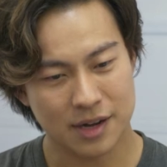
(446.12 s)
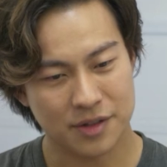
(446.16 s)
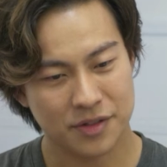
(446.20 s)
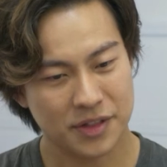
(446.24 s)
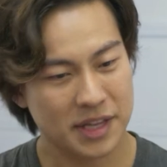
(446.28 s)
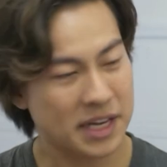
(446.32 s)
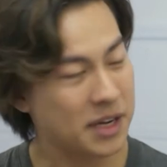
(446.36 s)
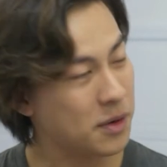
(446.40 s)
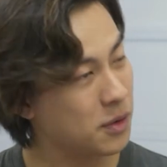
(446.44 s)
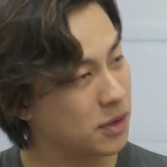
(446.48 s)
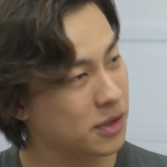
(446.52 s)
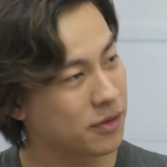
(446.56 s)

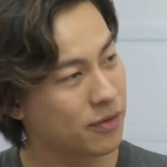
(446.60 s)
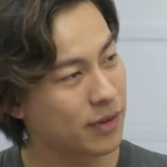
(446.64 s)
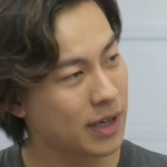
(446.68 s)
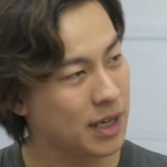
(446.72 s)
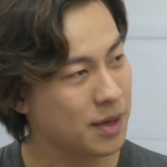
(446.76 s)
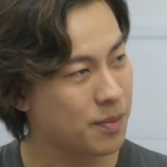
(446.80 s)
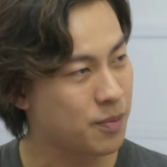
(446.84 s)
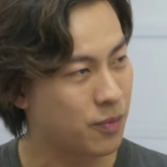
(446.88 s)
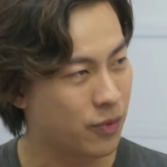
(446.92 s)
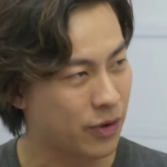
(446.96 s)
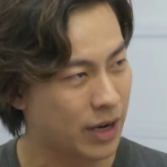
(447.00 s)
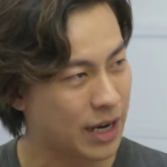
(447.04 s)
think it was
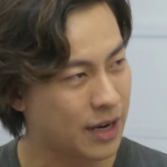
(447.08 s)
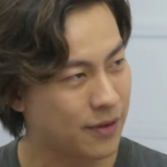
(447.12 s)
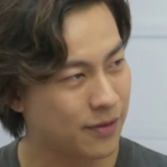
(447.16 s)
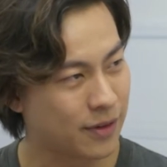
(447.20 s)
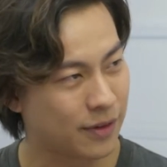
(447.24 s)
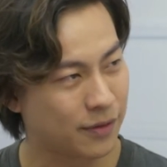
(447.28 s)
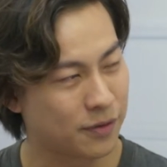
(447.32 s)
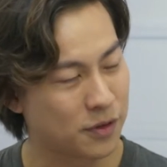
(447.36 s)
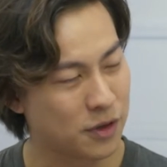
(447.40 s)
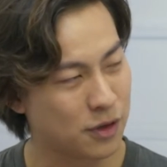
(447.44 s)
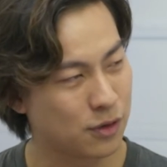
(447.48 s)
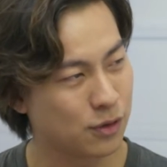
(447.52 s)
really brave
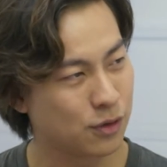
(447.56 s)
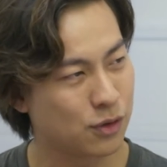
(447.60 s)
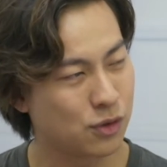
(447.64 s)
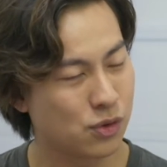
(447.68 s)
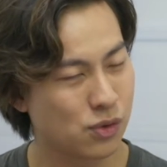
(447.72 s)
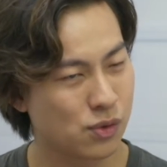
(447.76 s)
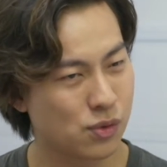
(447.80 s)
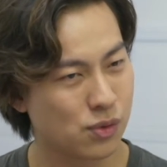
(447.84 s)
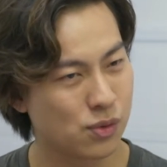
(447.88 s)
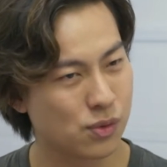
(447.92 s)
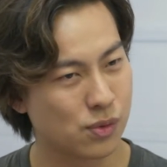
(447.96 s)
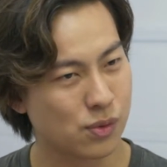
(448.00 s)
of you
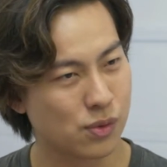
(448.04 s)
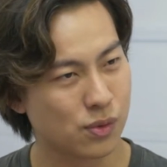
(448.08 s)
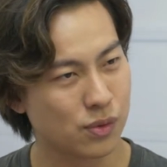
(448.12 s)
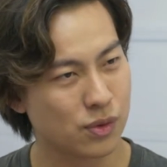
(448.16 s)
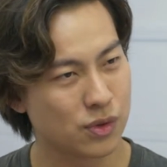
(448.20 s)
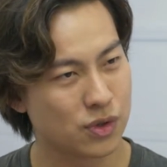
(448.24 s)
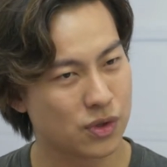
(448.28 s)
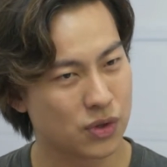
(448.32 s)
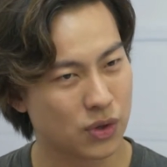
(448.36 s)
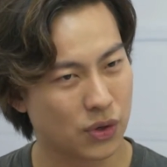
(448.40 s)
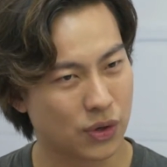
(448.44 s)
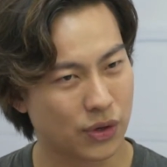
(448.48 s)
to
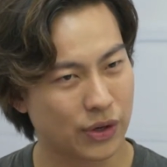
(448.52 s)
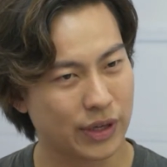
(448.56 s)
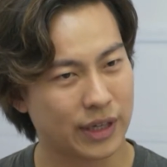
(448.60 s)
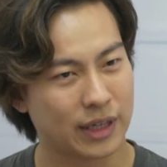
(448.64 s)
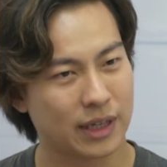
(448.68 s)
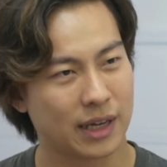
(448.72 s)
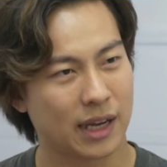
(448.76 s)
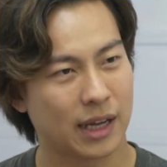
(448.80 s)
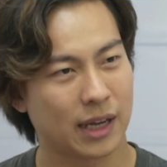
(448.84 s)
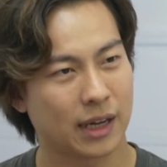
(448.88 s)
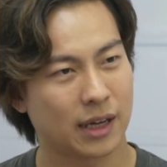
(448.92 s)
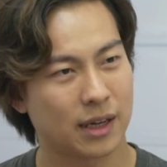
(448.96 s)
join
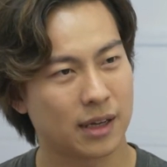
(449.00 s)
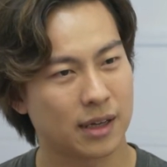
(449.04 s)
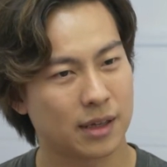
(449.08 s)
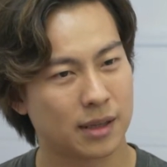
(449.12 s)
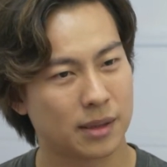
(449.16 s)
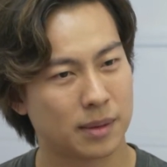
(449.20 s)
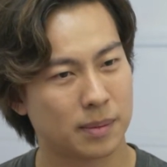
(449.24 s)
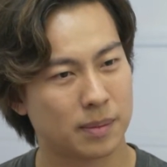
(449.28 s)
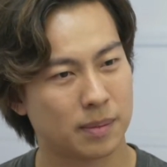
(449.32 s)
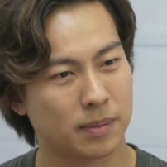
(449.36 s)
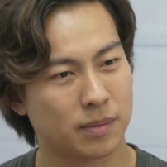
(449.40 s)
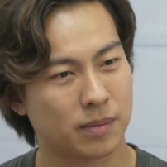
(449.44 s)
like
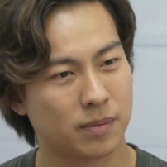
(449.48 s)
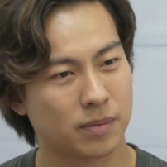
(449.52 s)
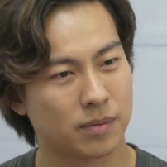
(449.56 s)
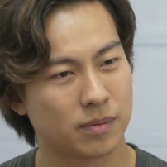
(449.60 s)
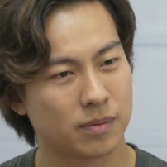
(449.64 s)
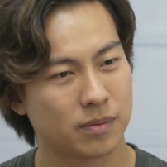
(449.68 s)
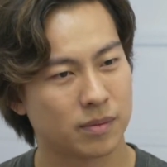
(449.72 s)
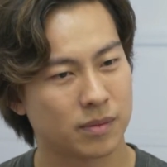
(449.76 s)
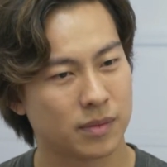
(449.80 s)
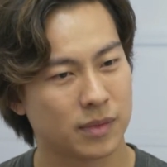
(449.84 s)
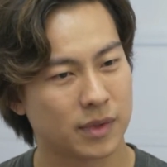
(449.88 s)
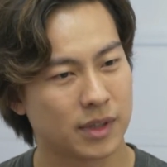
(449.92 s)

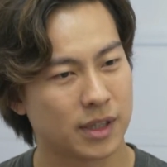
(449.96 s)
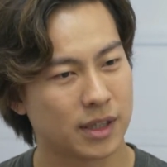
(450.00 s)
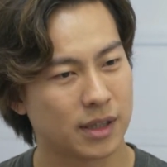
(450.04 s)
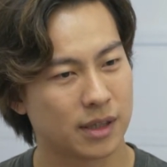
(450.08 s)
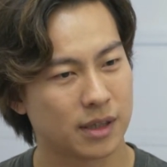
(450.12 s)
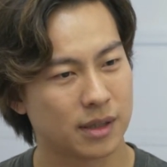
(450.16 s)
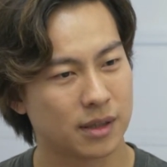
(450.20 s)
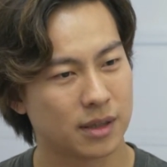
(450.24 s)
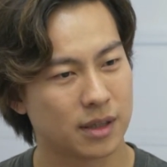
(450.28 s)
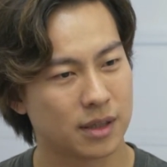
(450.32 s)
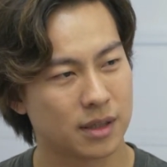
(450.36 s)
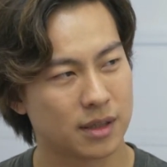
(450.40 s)

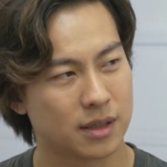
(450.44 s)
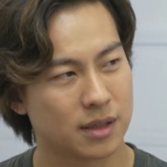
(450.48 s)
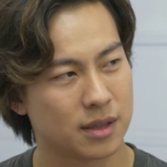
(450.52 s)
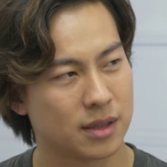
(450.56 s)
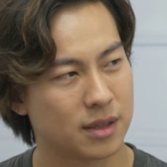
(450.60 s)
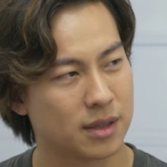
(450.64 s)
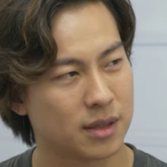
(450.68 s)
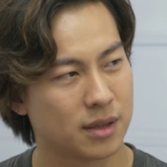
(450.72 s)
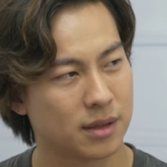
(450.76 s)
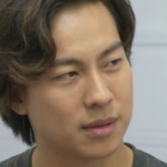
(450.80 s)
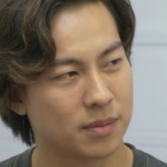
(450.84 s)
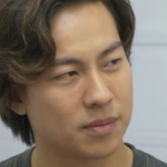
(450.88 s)

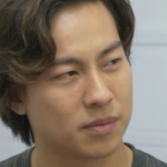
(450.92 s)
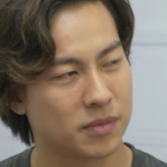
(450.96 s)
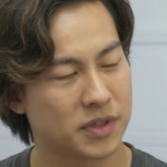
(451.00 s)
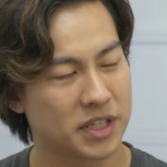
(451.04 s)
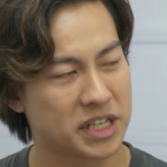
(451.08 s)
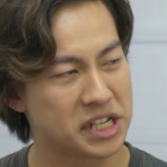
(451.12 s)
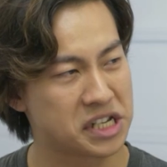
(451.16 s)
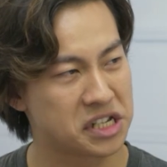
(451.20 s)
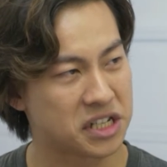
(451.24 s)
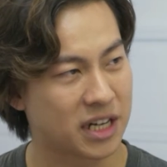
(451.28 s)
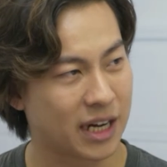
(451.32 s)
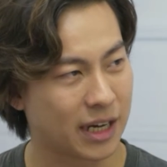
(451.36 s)
the
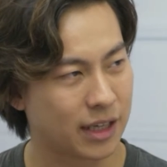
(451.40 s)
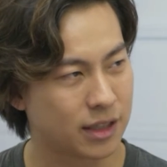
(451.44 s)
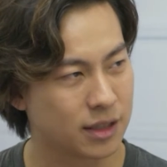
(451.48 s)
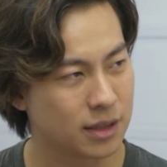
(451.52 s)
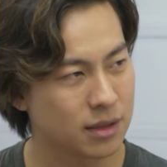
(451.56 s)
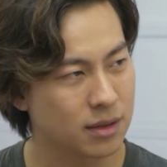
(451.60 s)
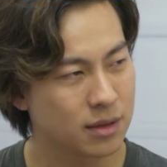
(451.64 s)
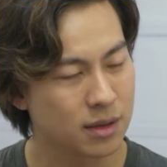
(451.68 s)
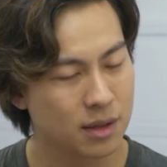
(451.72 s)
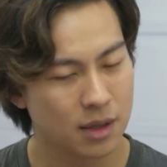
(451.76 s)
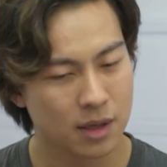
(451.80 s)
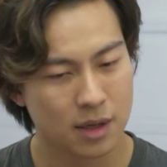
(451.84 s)
Sing
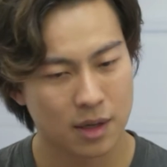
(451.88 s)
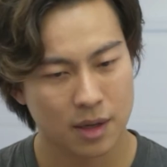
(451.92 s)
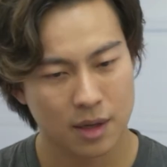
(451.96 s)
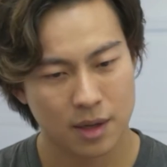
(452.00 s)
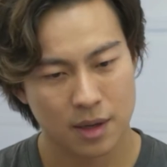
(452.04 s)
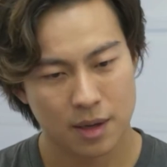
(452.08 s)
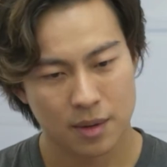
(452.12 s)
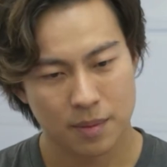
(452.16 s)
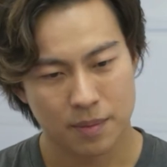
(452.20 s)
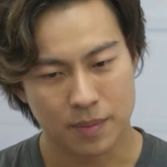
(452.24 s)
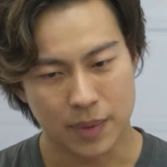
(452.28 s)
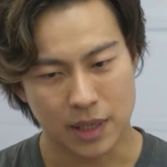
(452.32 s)
China,
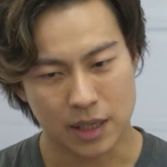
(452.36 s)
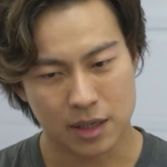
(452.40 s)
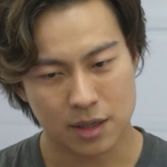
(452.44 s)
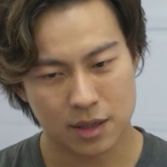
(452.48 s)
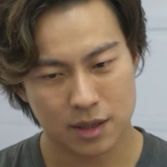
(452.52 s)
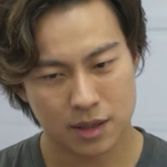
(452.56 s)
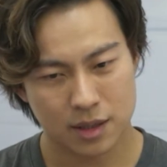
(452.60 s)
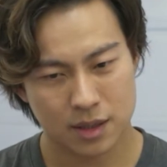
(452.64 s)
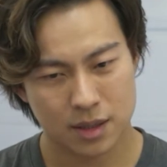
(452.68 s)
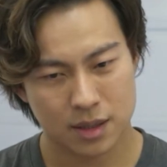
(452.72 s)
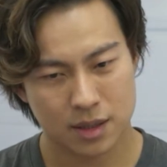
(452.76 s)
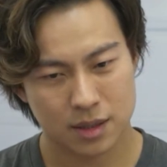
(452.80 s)

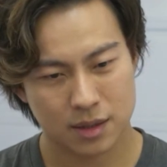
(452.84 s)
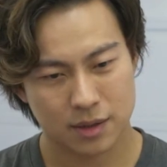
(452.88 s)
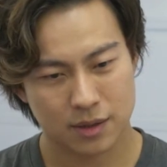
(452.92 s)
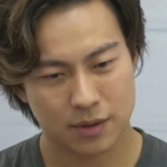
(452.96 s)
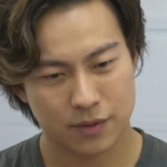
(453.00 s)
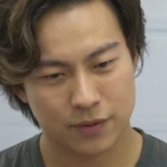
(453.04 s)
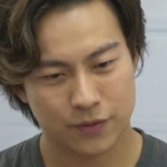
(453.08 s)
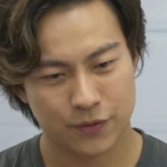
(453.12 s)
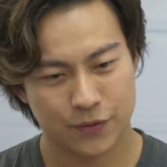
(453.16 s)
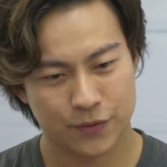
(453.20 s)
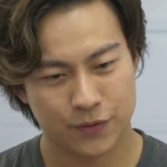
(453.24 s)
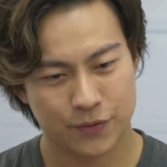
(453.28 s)
because
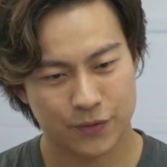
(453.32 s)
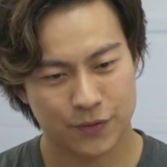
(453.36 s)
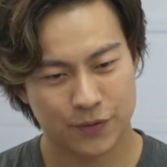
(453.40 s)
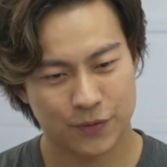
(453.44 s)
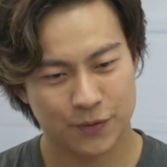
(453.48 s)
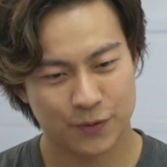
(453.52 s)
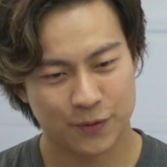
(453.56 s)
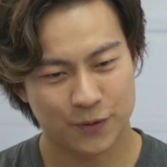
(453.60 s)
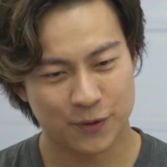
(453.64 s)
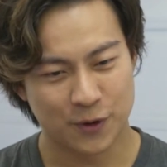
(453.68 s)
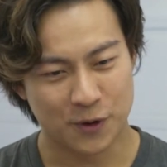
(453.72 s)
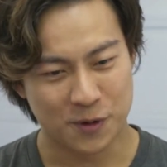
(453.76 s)

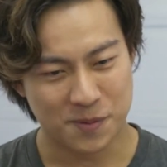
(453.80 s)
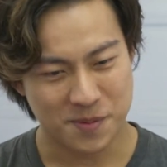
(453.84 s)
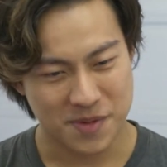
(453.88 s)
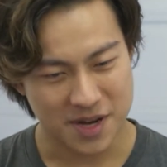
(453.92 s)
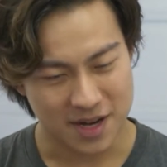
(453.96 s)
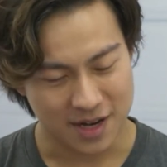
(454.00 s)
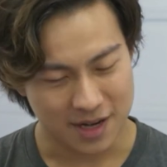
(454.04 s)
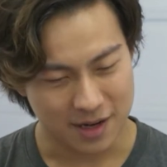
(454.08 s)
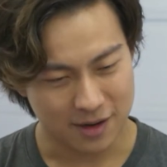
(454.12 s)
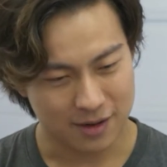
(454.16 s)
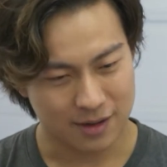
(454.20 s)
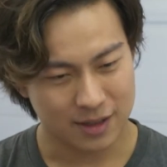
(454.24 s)
for
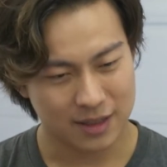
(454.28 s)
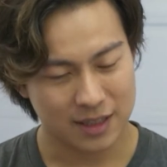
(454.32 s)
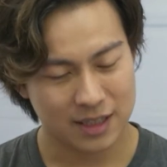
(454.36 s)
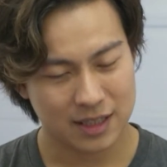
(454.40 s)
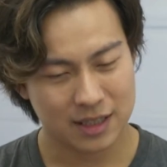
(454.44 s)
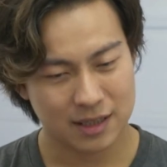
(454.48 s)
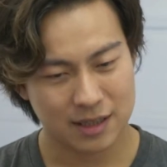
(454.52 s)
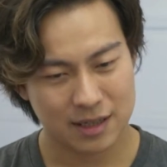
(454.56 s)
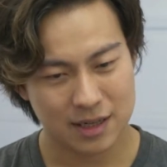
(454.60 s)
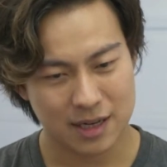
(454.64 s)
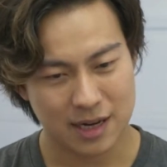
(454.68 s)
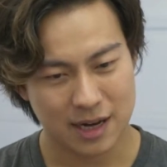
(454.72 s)
me,
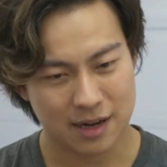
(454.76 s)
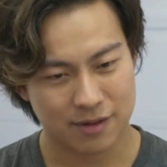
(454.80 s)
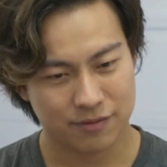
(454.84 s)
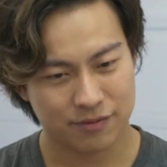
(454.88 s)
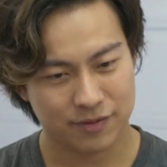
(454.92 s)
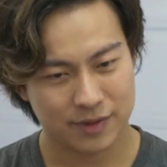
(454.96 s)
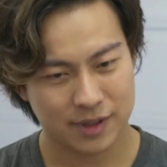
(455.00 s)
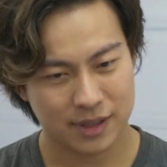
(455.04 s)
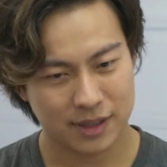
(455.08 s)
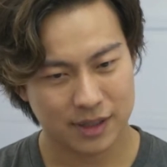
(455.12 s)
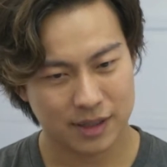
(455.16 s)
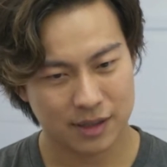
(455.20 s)
honestly,
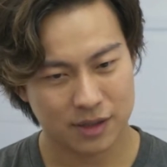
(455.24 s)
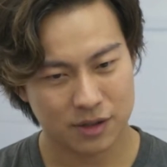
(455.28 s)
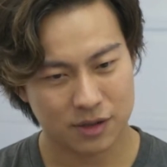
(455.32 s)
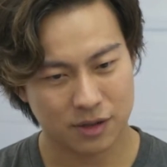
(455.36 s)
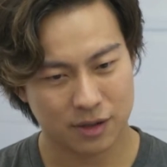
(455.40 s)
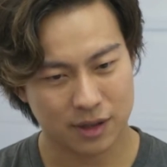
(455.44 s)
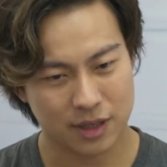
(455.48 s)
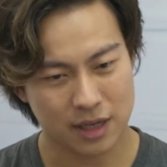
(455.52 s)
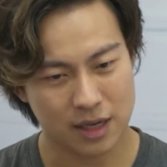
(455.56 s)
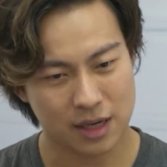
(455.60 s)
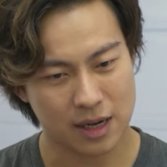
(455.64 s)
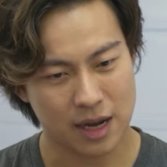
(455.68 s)
after
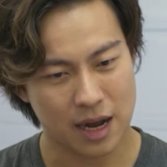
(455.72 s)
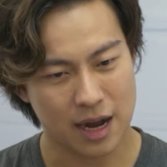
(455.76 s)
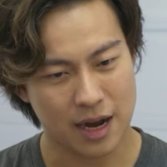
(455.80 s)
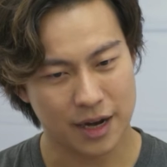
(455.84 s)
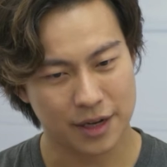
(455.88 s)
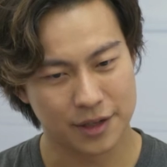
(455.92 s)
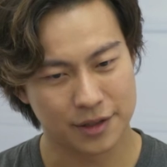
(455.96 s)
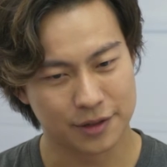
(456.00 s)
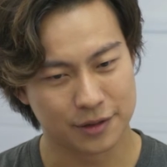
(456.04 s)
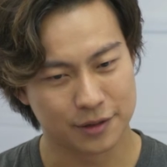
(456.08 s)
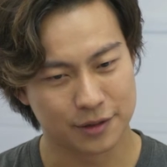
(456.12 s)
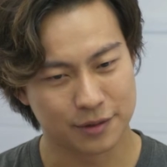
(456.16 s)
joining
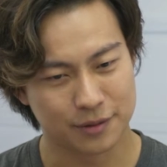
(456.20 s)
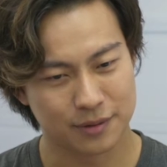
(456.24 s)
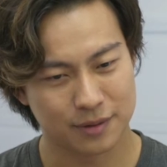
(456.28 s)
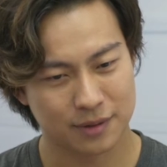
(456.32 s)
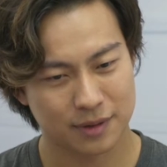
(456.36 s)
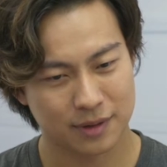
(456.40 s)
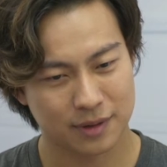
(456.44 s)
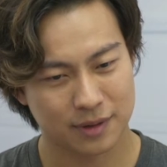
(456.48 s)
Idol,